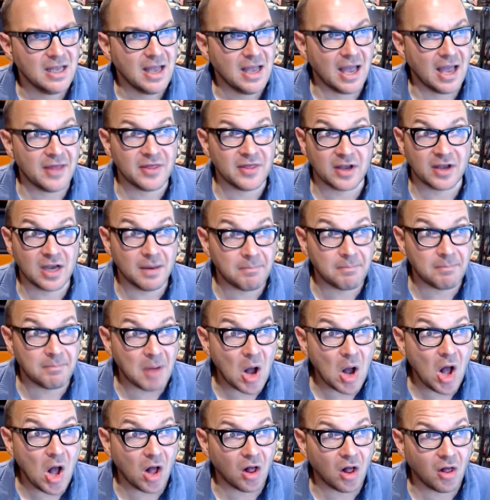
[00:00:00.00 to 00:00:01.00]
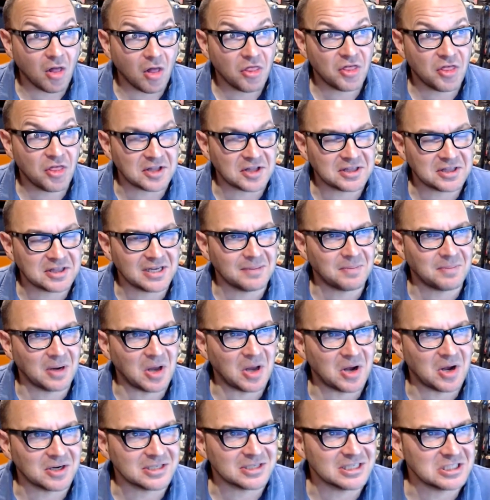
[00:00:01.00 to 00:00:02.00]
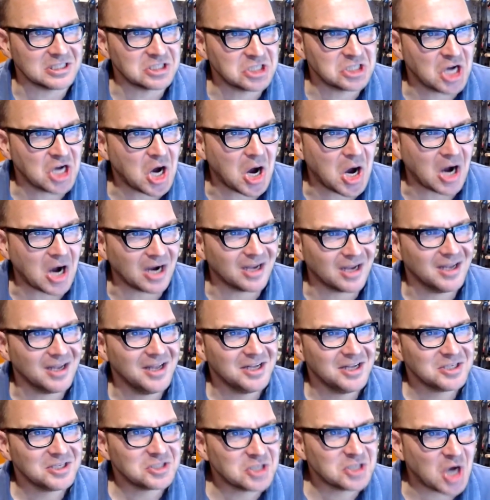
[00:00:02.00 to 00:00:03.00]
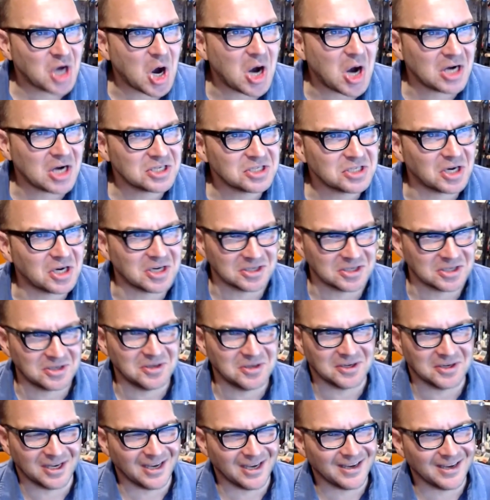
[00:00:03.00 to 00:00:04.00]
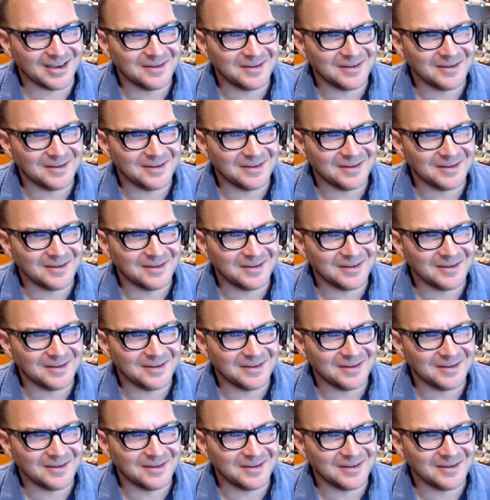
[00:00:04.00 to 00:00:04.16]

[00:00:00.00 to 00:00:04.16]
And the cabal thought that it belonged in talk.cooking.